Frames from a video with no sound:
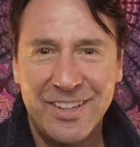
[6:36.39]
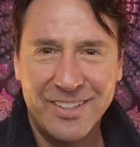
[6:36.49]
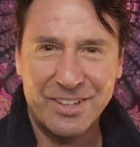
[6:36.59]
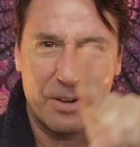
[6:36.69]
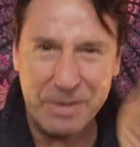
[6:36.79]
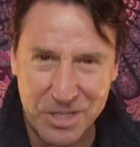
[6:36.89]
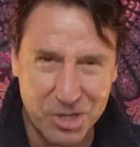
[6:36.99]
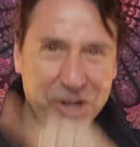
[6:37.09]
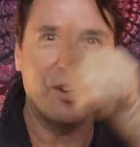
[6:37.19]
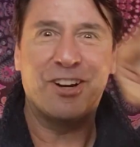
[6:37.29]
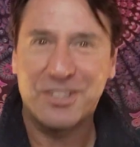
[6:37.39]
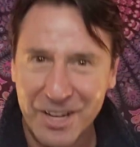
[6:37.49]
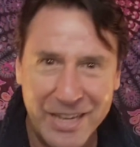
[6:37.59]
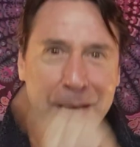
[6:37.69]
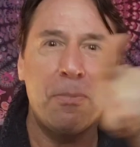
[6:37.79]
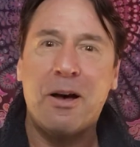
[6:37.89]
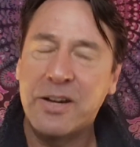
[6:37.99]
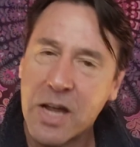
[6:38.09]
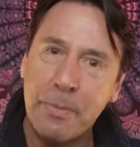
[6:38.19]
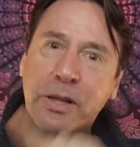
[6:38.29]
It's going to be circular. It's going to keep
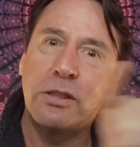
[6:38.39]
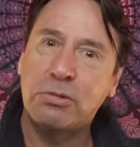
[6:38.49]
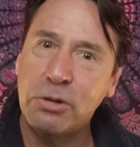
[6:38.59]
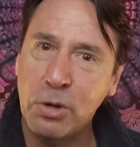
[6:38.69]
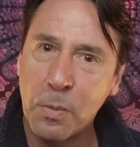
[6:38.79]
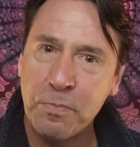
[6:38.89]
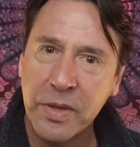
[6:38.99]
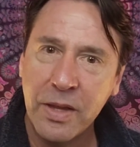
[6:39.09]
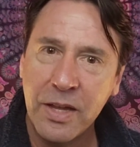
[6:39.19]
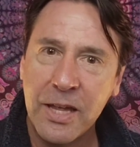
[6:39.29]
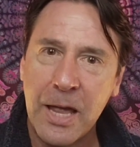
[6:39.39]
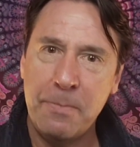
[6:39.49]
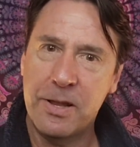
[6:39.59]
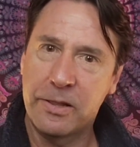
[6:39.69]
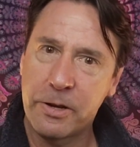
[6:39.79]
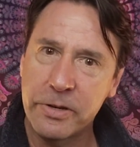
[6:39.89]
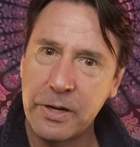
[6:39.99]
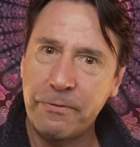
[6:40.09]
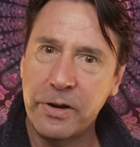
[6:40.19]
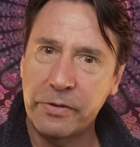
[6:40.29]
on coming through and be a little
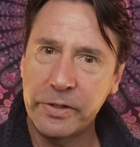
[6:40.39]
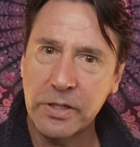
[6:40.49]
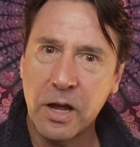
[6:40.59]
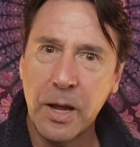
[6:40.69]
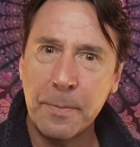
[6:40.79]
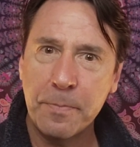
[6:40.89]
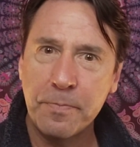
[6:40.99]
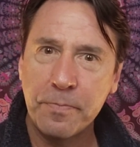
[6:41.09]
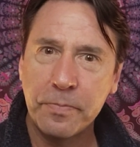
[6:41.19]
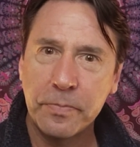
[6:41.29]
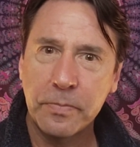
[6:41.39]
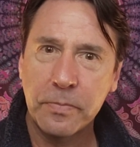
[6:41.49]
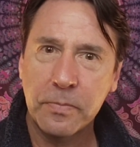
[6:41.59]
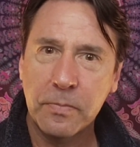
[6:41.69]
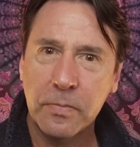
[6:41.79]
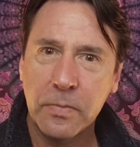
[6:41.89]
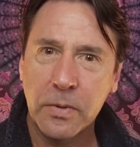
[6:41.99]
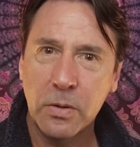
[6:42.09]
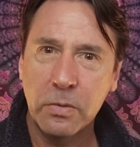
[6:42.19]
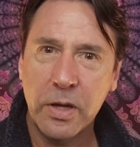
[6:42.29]
different every time.
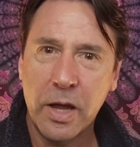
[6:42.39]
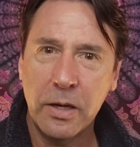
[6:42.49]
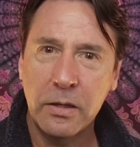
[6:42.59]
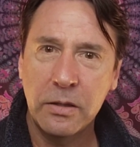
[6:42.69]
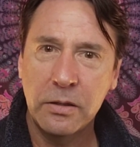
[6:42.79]
Okay?